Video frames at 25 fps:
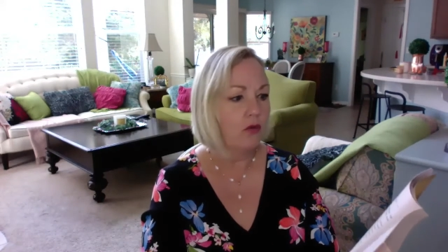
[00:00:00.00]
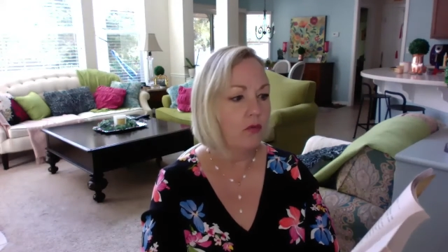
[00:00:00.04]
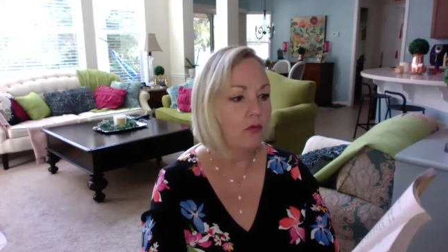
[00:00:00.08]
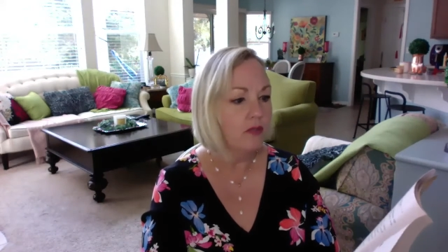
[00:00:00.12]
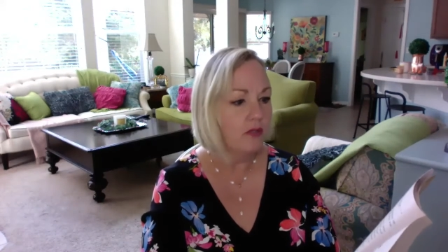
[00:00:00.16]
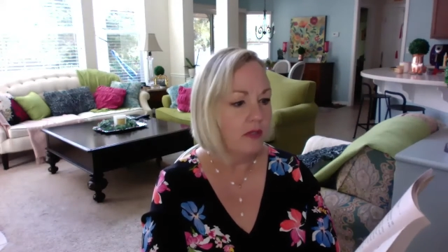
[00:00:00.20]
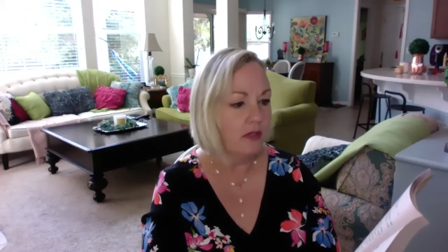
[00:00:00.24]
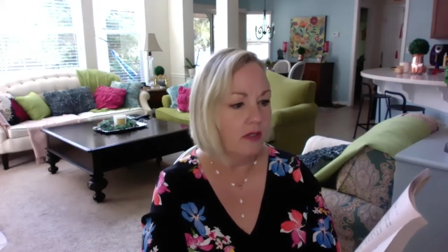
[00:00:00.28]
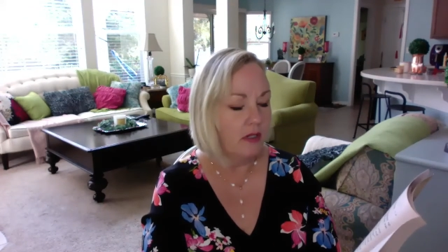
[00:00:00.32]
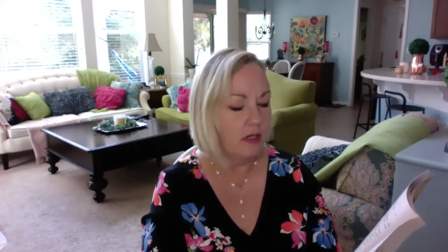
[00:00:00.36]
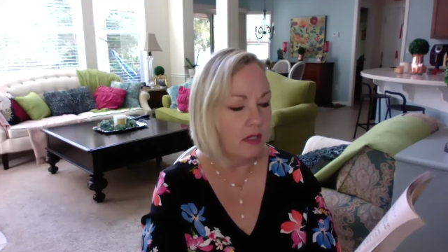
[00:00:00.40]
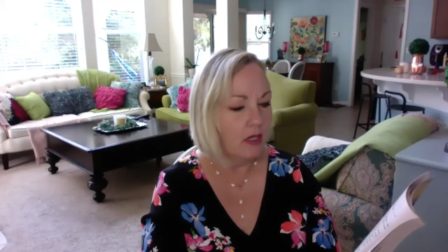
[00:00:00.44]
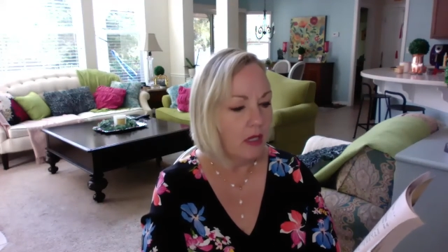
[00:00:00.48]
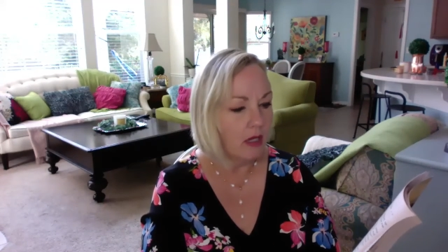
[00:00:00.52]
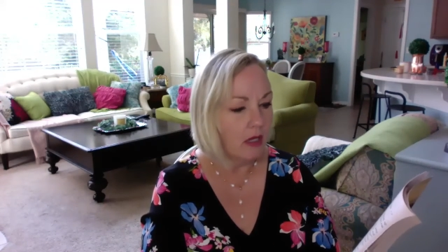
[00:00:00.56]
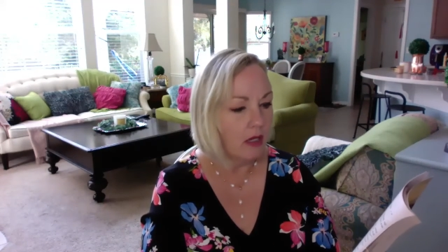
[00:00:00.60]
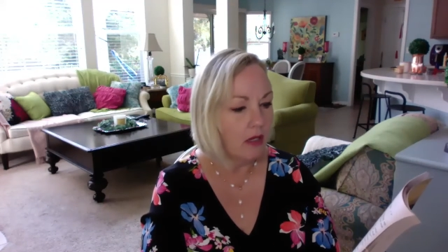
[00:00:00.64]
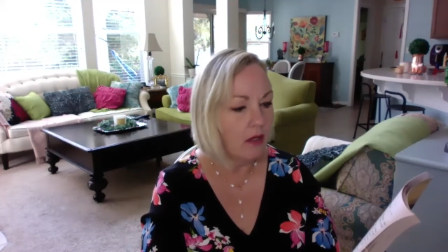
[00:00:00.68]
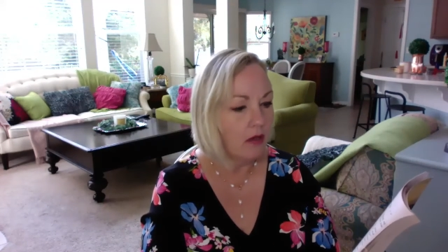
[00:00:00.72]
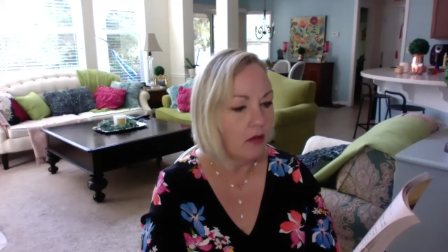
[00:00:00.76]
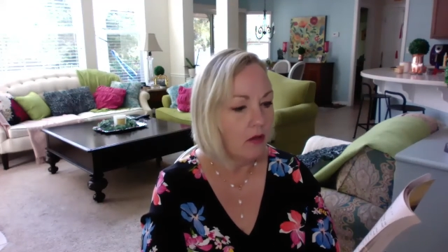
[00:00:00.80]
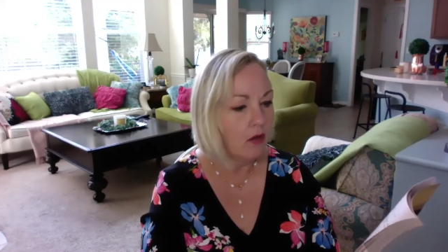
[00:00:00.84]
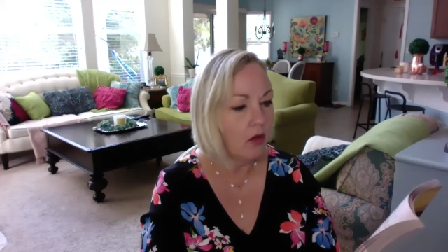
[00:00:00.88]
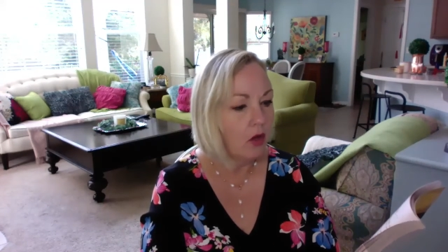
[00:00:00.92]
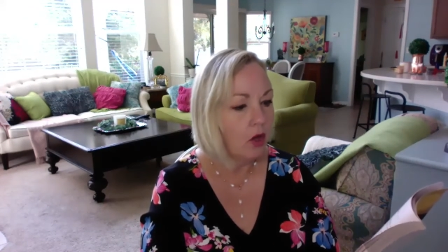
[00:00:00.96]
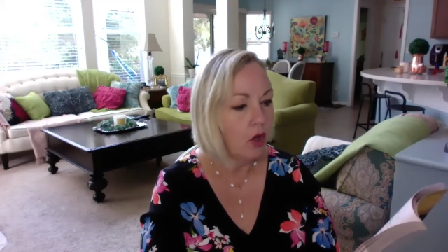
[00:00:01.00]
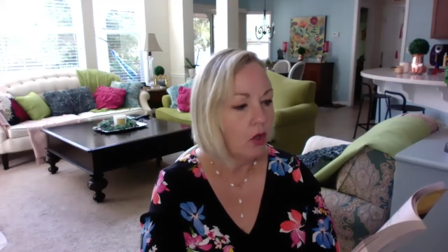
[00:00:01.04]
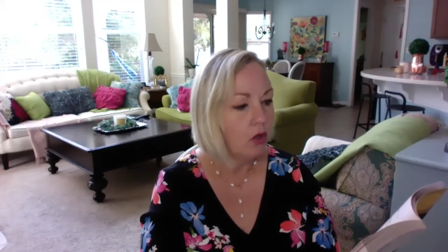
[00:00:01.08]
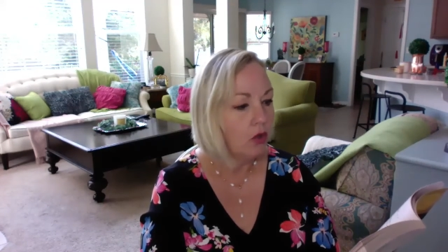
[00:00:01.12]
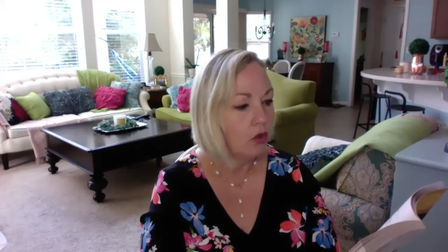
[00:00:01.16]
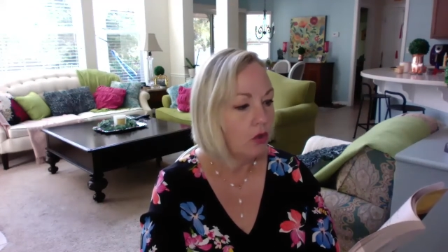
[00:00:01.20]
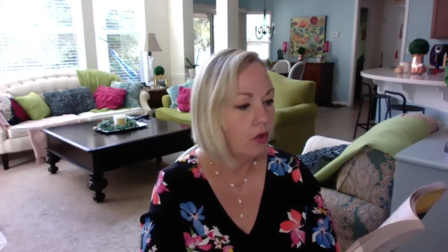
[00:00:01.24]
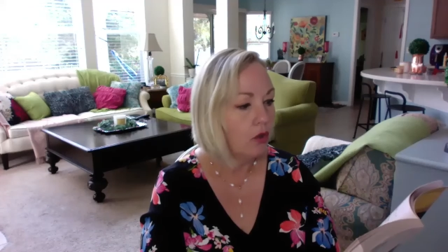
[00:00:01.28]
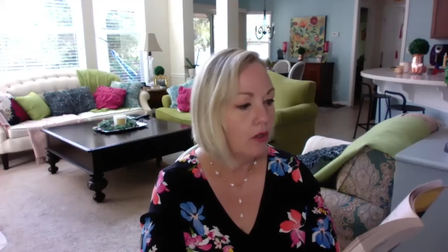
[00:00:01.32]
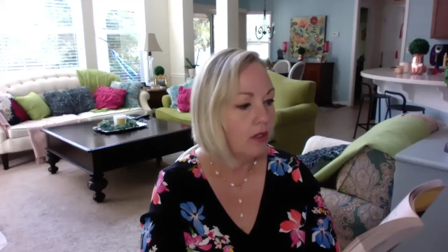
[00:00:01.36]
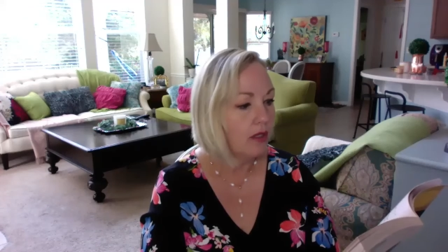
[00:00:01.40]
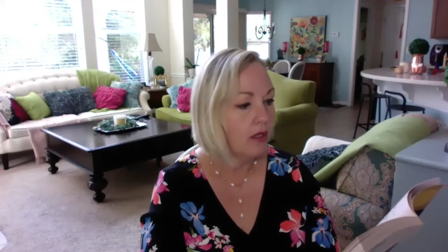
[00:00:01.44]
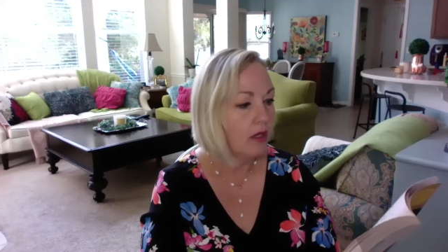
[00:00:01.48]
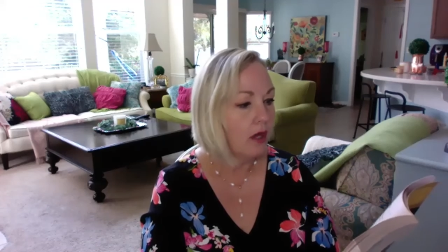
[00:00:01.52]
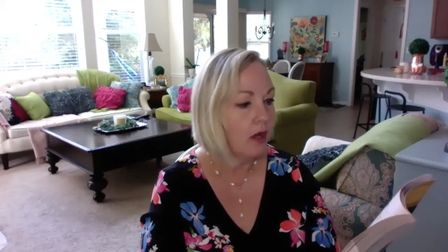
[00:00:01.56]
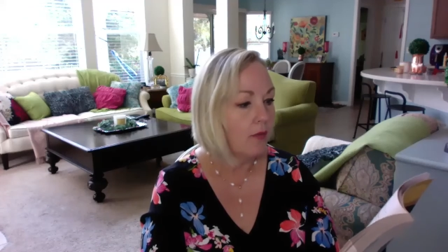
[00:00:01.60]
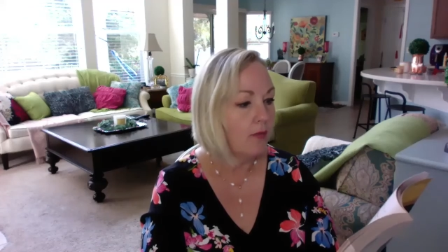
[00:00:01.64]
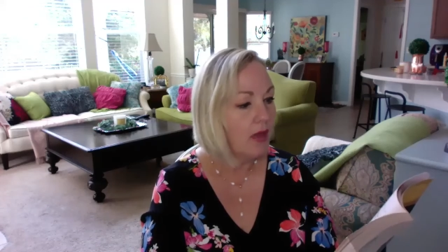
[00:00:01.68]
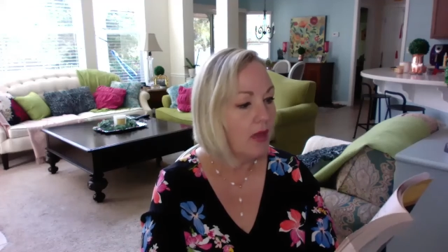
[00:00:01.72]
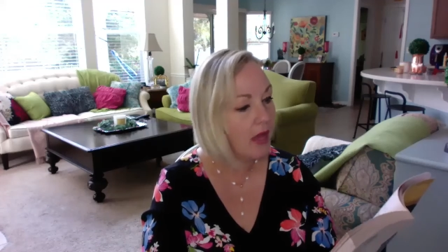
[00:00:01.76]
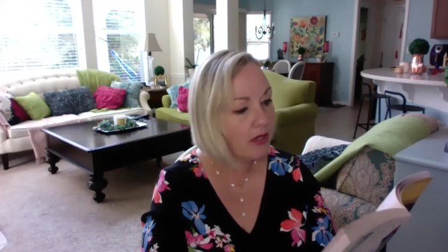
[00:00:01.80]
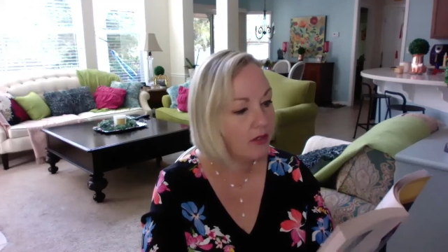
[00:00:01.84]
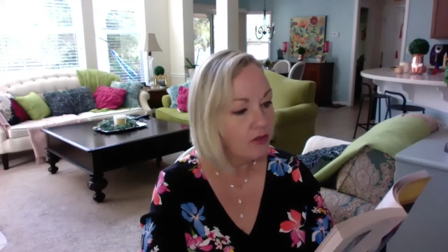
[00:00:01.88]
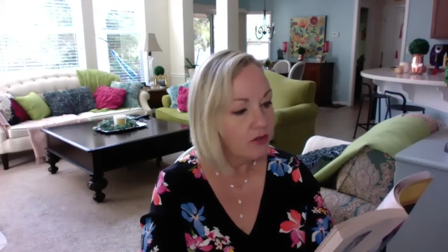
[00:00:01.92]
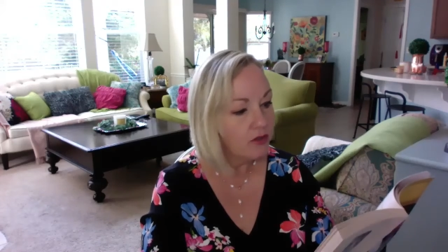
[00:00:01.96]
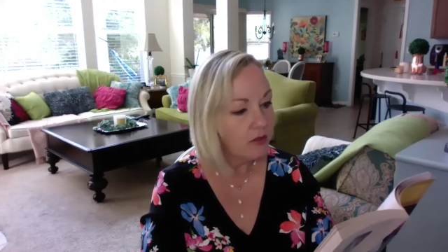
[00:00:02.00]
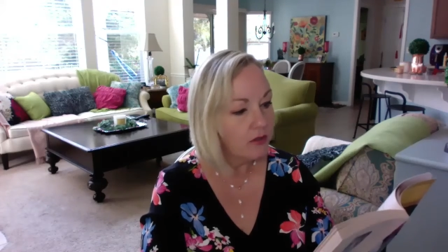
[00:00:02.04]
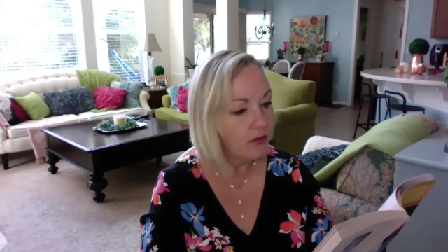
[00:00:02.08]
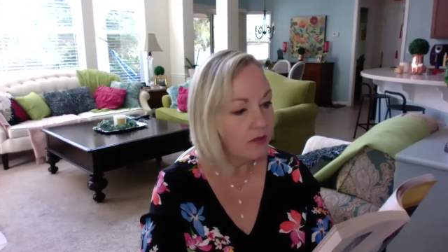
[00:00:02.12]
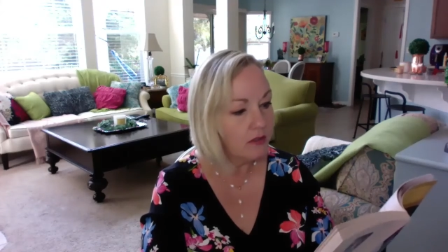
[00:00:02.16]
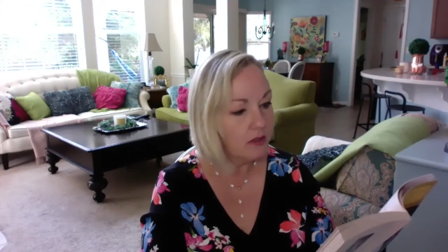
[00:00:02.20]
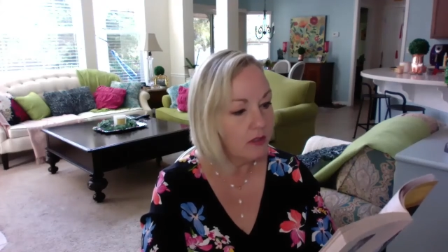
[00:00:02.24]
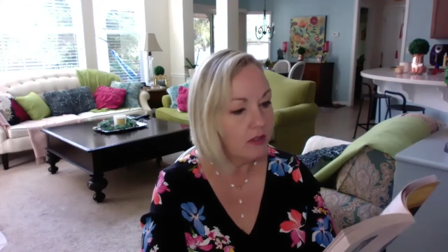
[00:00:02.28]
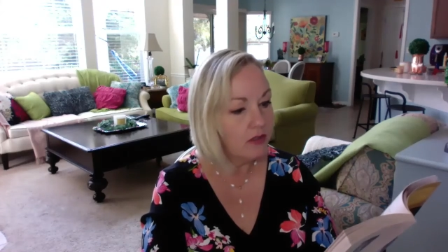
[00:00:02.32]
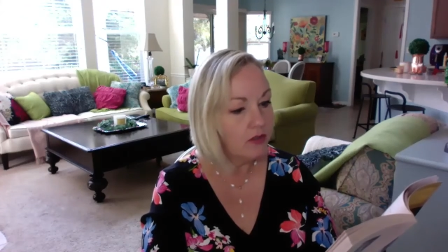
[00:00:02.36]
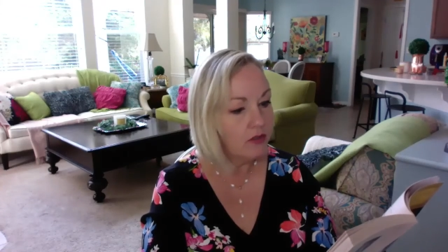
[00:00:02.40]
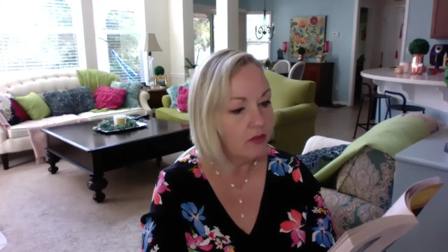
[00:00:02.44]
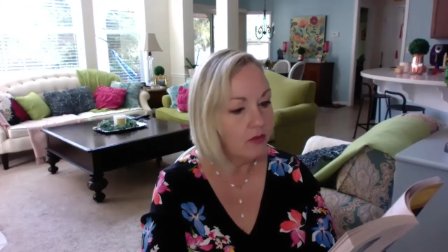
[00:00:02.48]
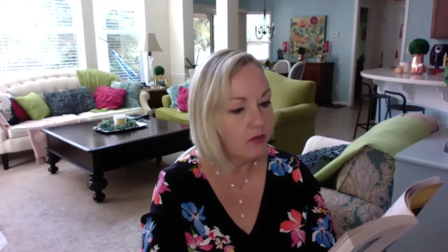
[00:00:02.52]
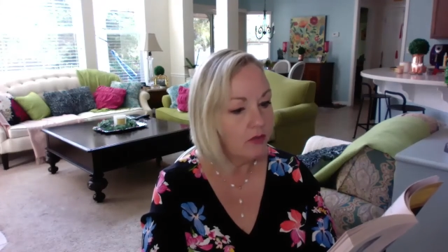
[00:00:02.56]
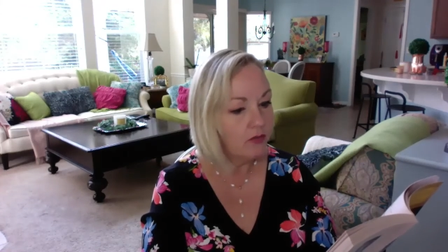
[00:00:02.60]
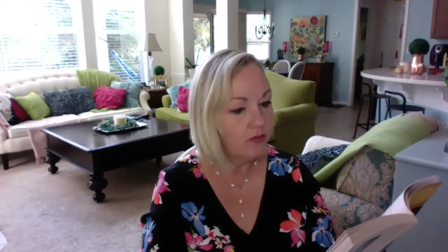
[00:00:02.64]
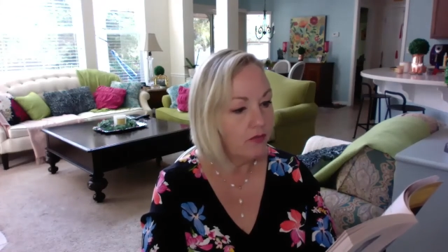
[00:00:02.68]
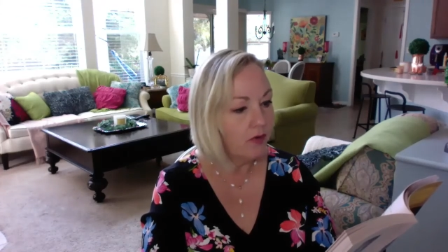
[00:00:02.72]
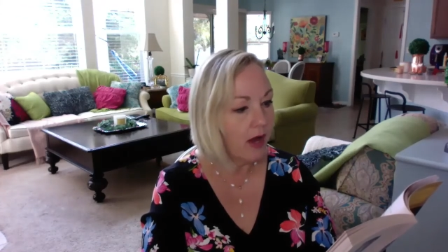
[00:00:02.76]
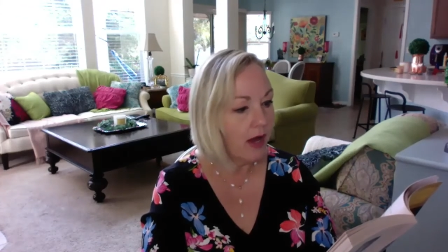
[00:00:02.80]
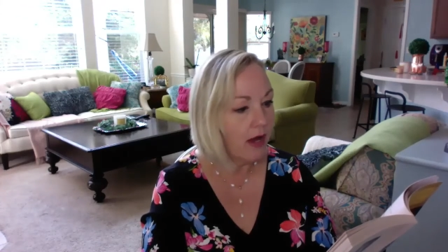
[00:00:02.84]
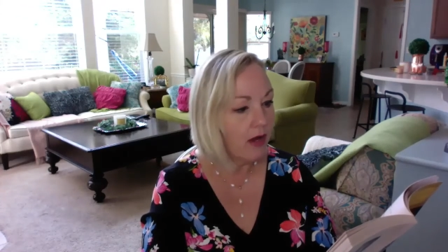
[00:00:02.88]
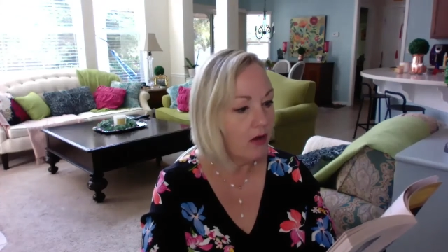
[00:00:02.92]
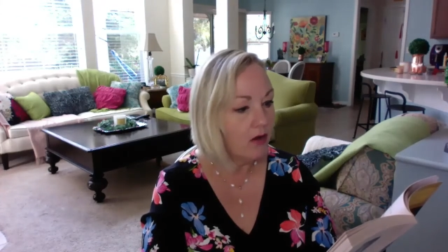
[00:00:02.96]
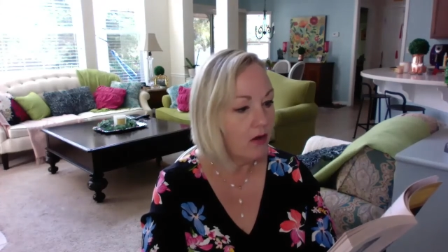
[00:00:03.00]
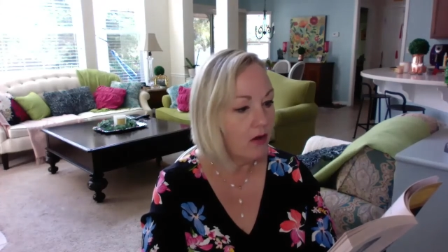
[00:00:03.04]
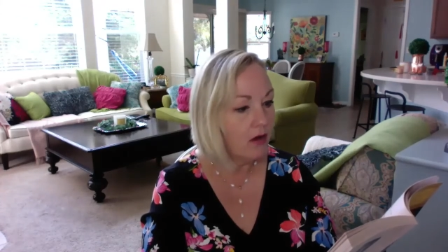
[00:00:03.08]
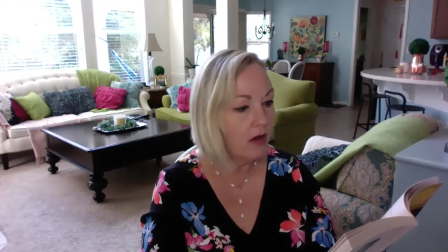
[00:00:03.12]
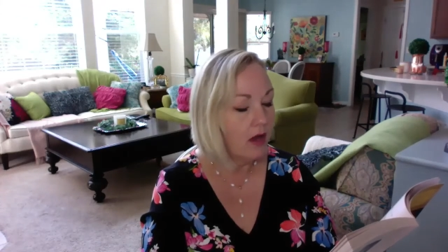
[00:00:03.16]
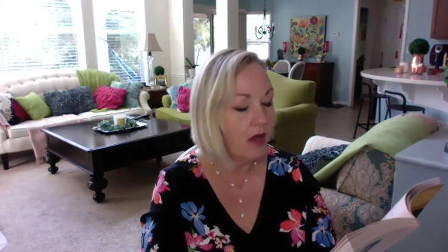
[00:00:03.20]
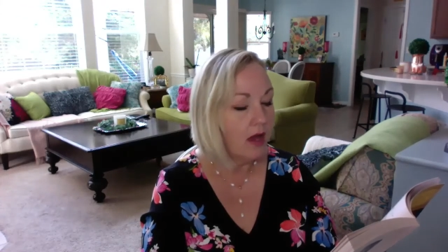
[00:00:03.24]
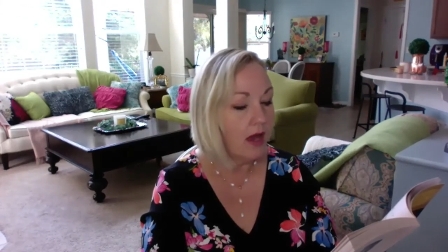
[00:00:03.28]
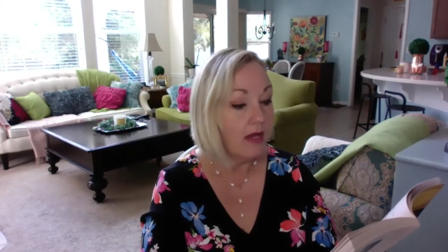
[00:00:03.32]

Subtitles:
said the King, looking up anxiously into the fire,